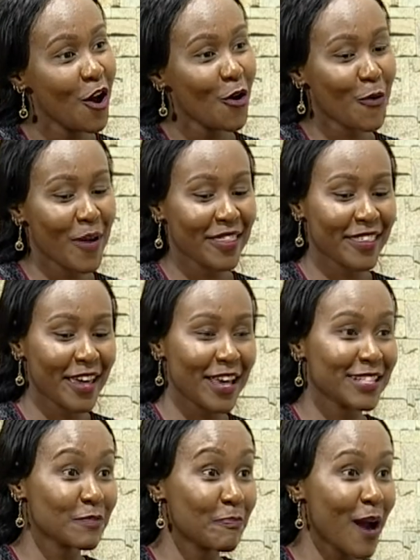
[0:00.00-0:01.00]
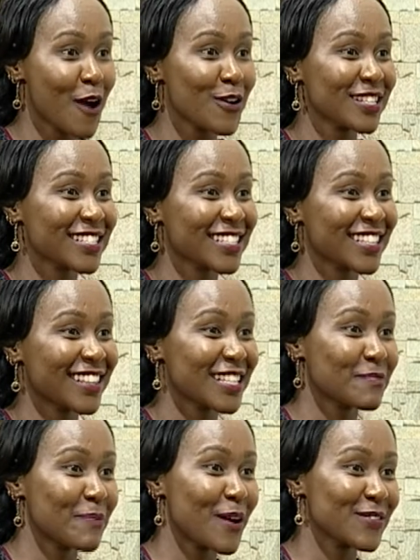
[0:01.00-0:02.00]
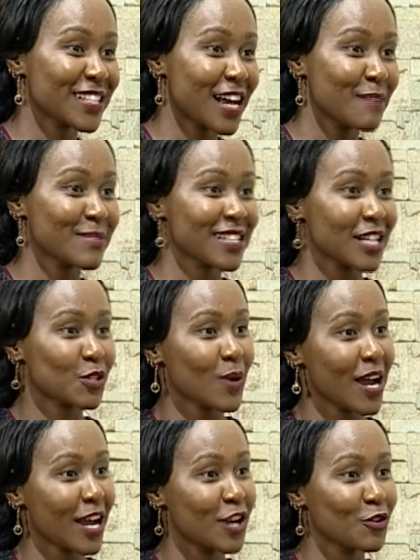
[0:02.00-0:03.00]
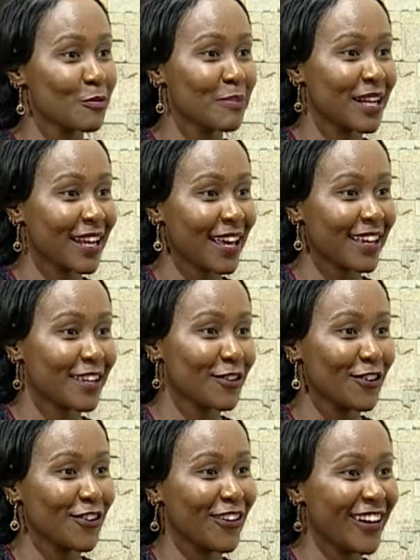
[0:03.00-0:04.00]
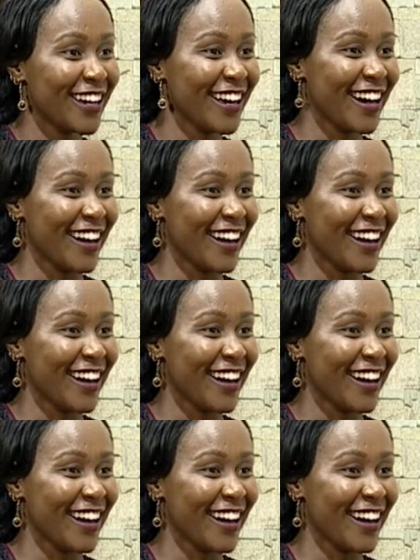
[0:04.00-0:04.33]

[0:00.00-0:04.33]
when Tell the us, spouse the spouse comes at work and you'll be like, let us discuss